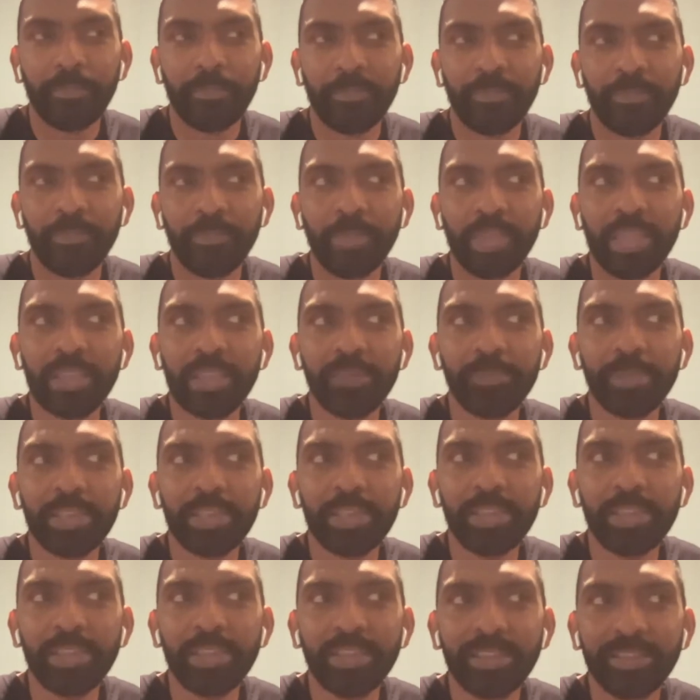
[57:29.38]

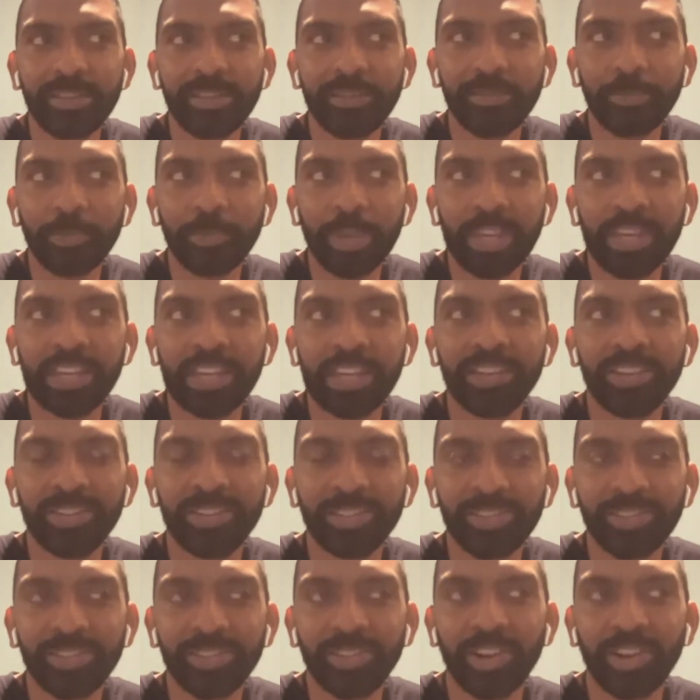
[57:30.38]
Maybe we need
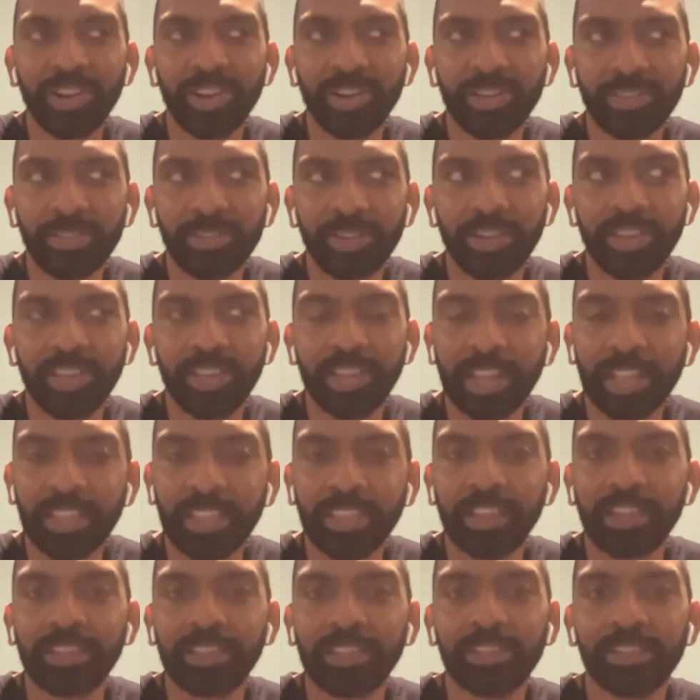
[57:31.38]
to start looking at
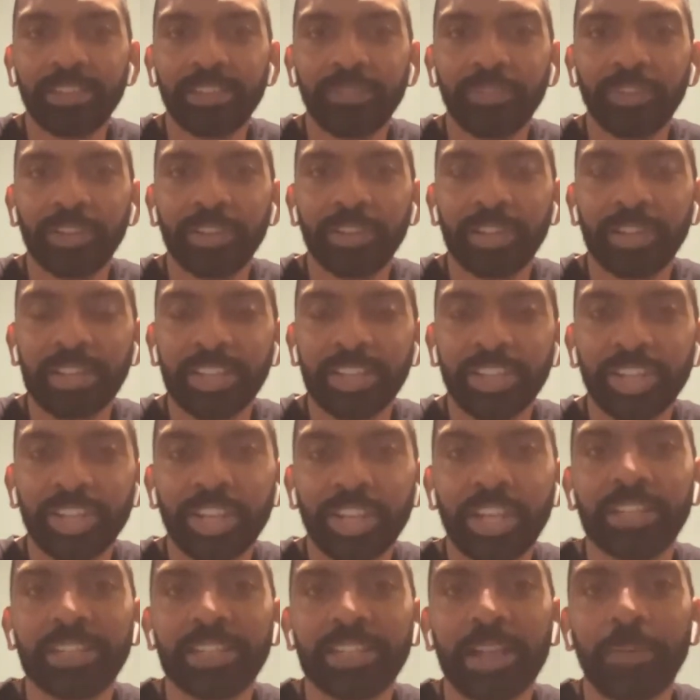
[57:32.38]
things differently and
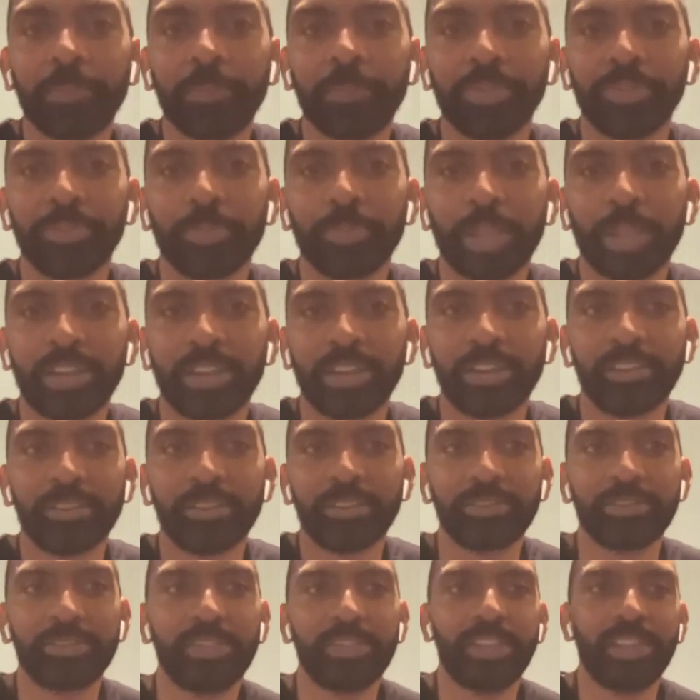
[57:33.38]
change that perspective.